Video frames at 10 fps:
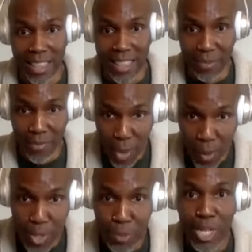the
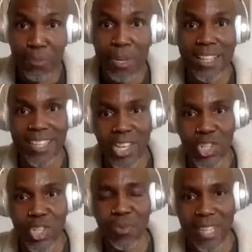flow experience
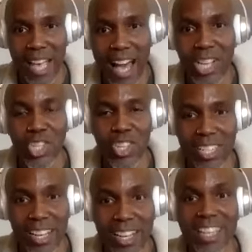meditation was
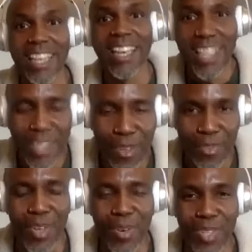actually done in the
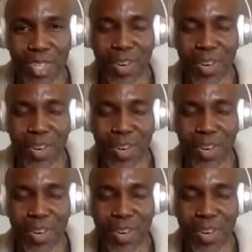flow.